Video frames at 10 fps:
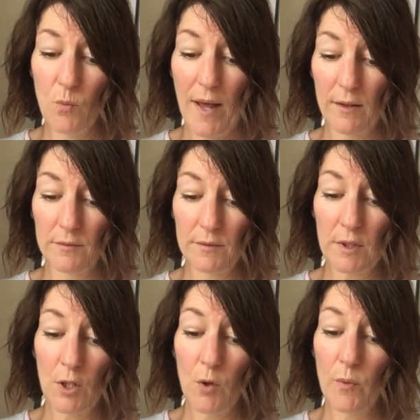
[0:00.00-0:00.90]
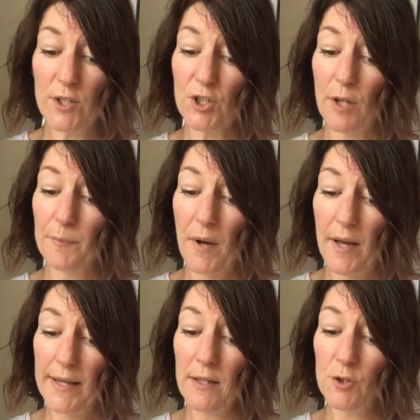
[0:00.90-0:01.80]
"Well, we shall
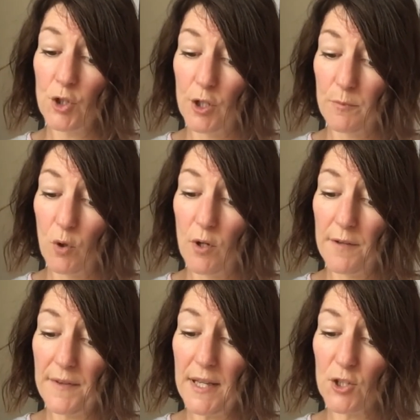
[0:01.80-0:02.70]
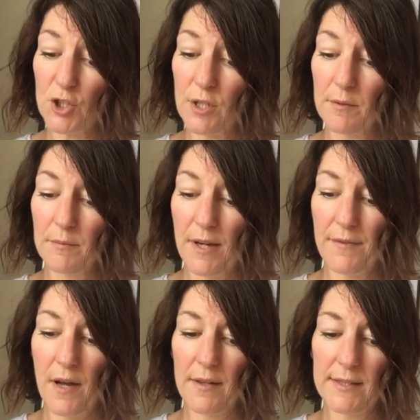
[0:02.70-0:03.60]
buy 2 more of each," my
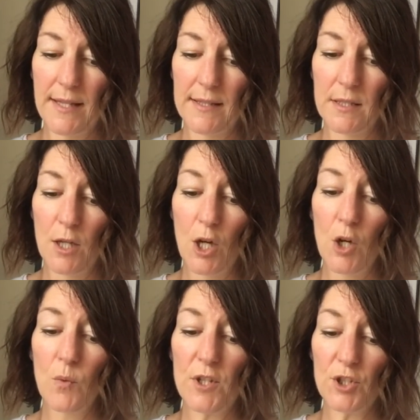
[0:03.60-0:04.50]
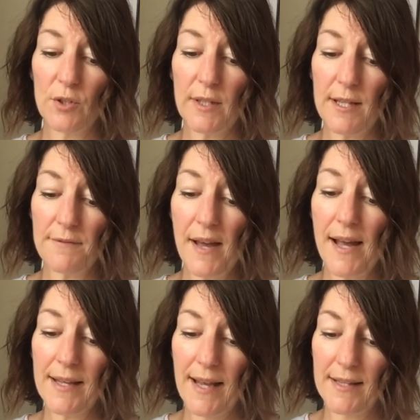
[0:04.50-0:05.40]
father said. "We shall give
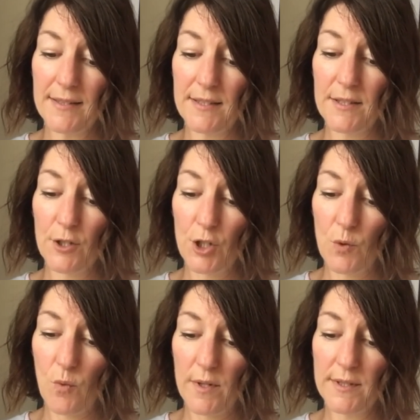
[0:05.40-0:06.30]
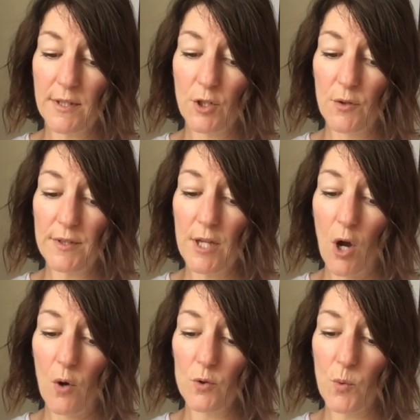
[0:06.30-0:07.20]
our guests the new ones and use the
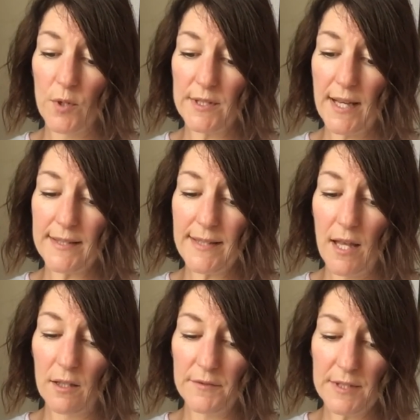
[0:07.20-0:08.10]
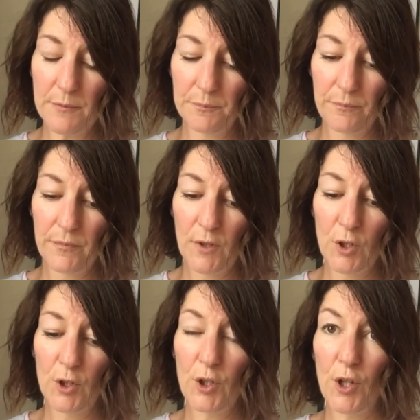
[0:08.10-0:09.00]
old ones ourselves."
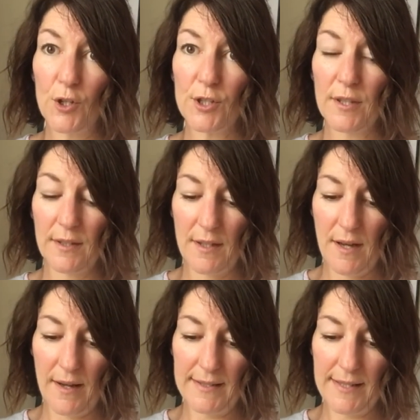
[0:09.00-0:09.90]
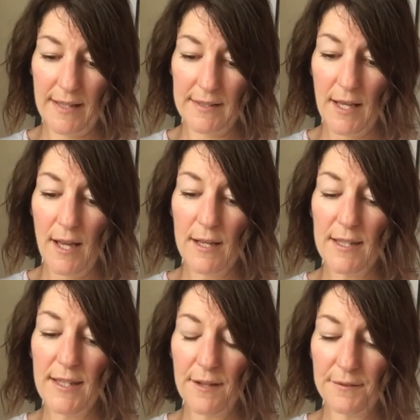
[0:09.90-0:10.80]
"Good," I said.
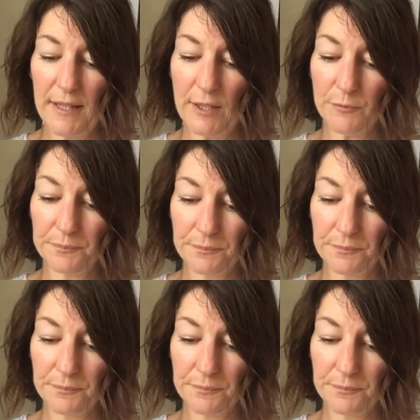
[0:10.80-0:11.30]
"Lovely."